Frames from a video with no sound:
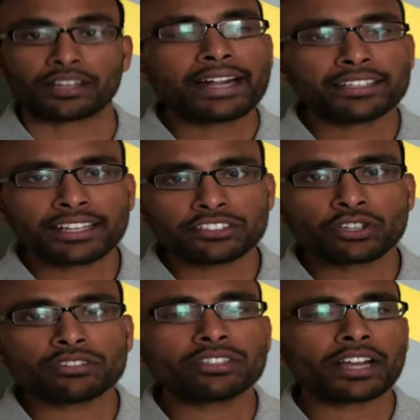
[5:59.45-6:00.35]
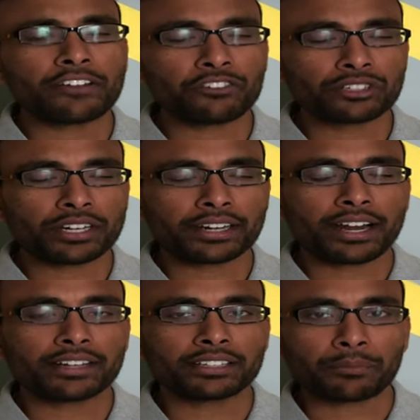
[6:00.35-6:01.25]
And there is also confusion
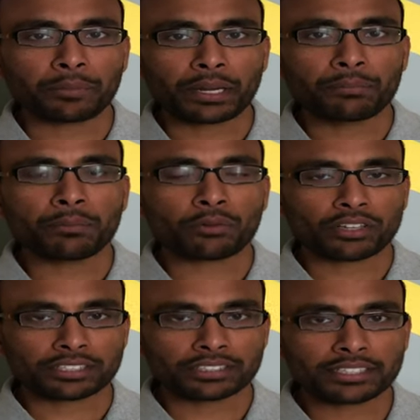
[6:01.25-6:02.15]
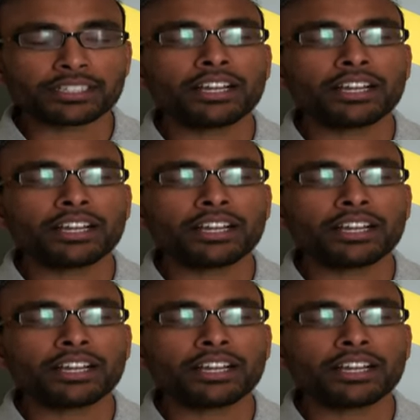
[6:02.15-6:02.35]
regarding the premium processing.